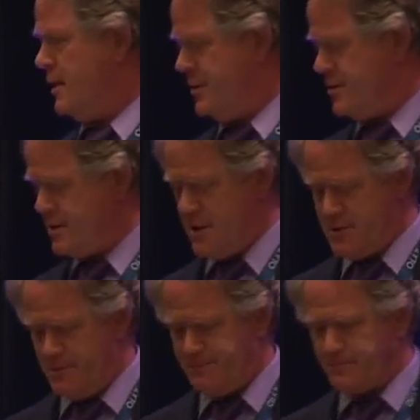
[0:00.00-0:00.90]
a
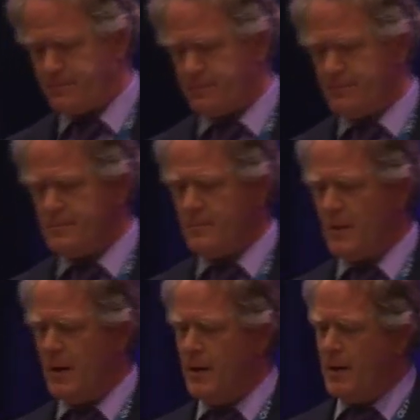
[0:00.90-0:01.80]
discussion.
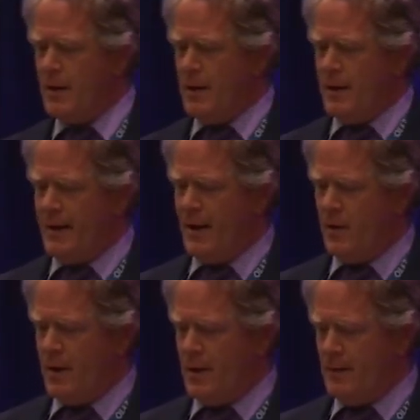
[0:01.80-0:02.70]
Now,